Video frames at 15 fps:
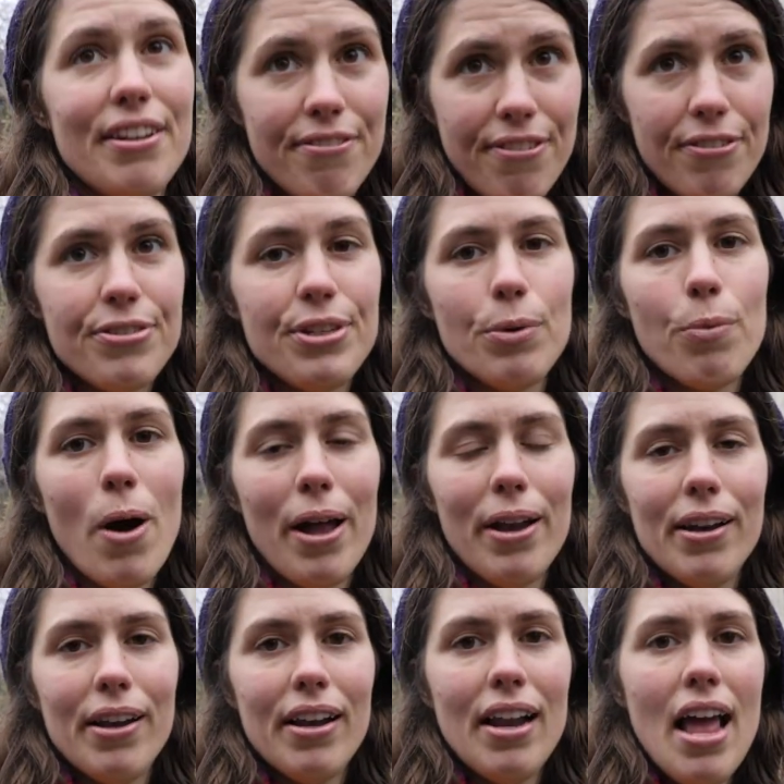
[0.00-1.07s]
1851.
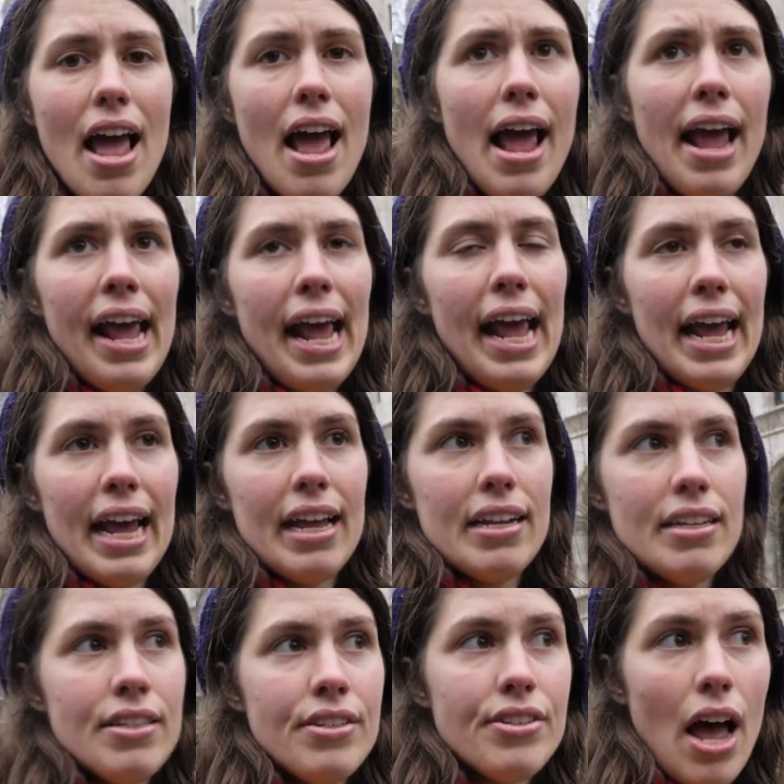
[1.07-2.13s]

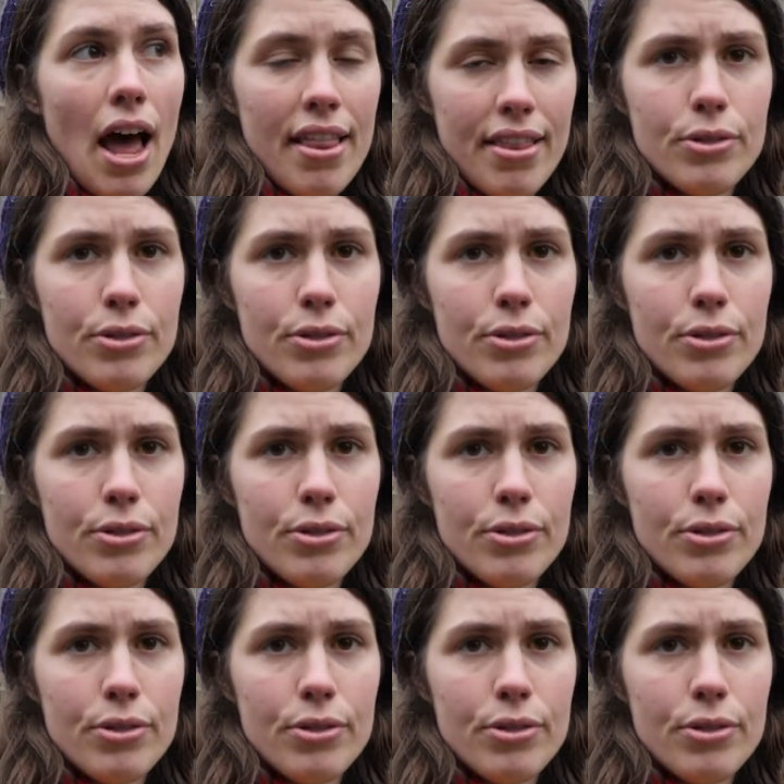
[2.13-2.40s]
And uh,